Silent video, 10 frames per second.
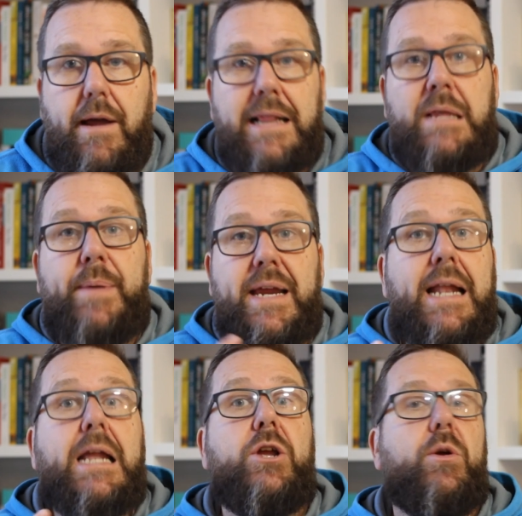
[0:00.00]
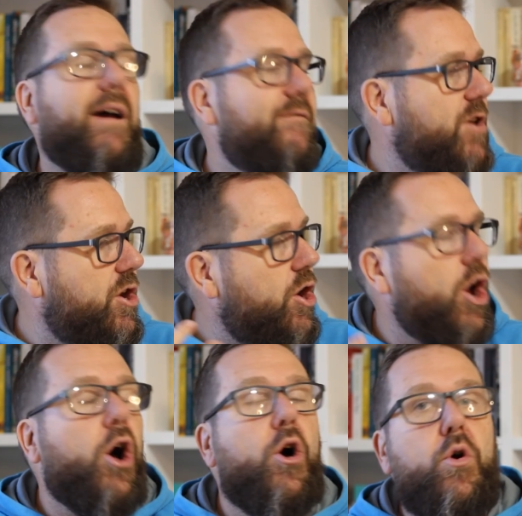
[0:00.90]
At the beginning, you have
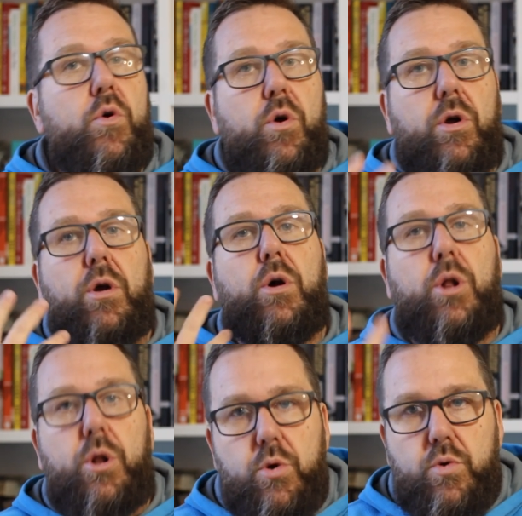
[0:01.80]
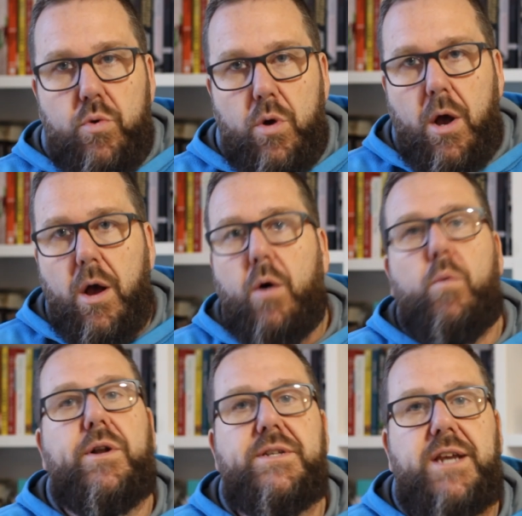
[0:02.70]
no clue
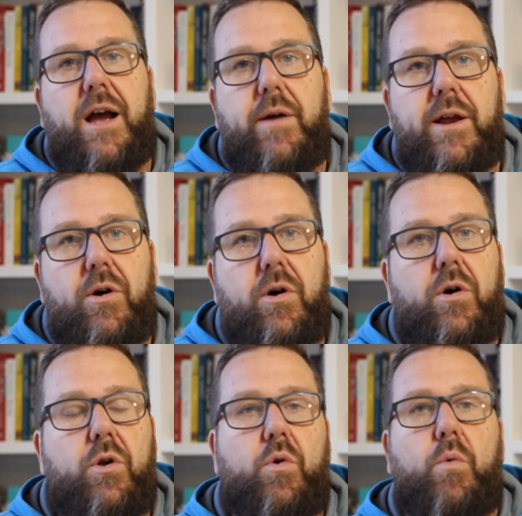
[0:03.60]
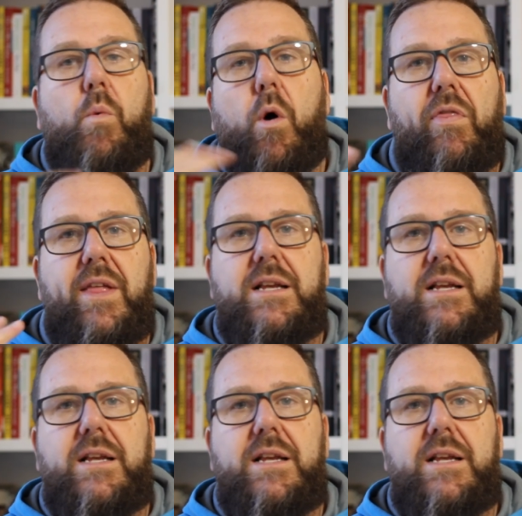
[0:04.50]
what is going on or what